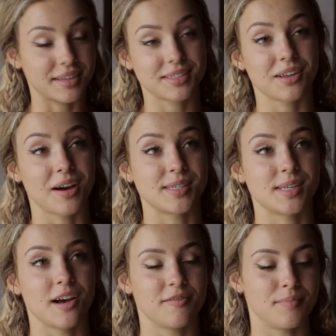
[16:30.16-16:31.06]
There's a lot of
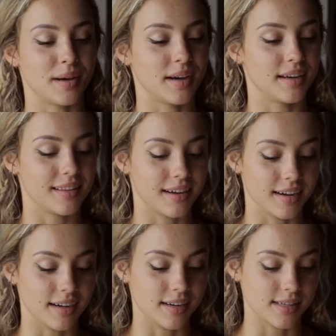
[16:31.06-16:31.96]
stuff, but
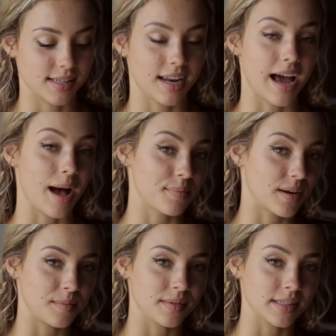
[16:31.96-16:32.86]
there's an app
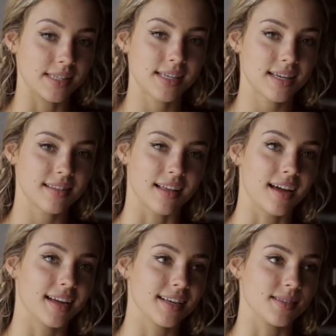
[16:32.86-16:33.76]
that I'm releasing
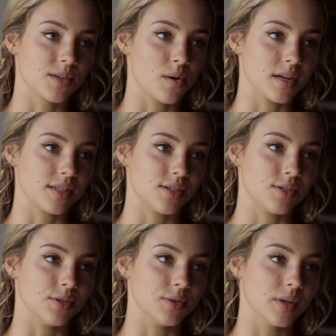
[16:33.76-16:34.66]
that is going
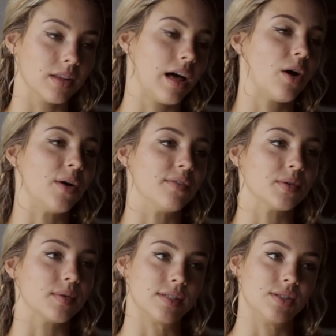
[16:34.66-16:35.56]
to allow
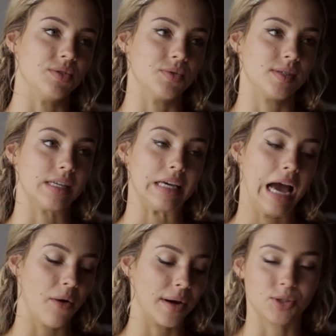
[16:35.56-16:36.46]
everyone to see
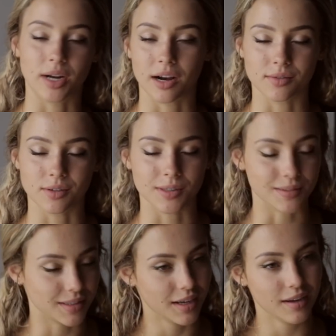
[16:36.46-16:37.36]
how I
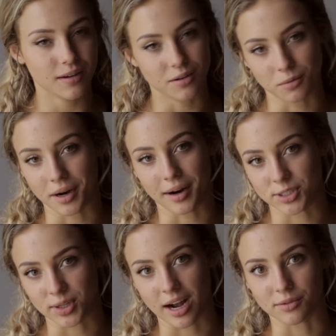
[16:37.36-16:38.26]
travel, where I
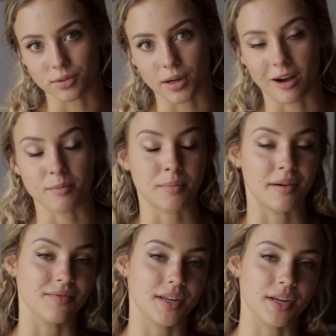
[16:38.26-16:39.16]
travel, how I make
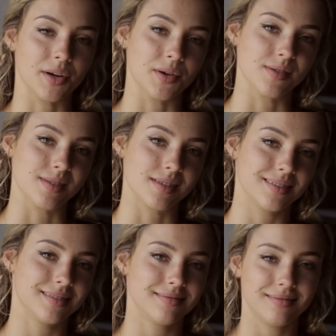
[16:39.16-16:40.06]
my videos,
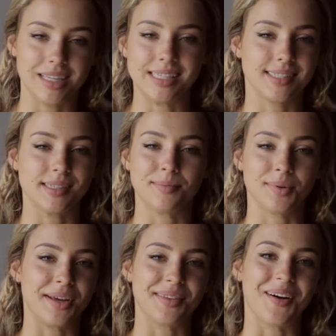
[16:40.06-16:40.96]
eat, sleep,
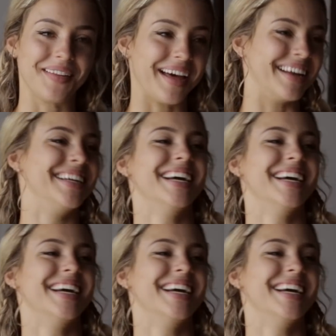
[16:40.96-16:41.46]
breathe, all that.